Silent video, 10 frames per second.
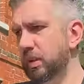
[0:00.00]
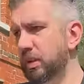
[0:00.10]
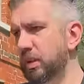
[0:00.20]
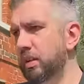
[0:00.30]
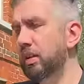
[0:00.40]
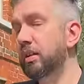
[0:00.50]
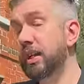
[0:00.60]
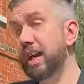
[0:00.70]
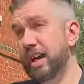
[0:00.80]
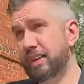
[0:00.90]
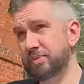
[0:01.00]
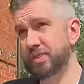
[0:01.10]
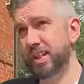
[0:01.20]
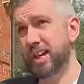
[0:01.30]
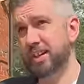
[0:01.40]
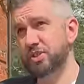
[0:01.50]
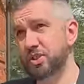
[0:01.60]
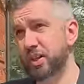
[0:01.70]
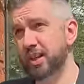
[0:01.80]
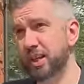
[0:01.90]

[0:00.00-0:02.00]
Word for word: channel. Yeah, or, excuse, yeah. Just uh, trying to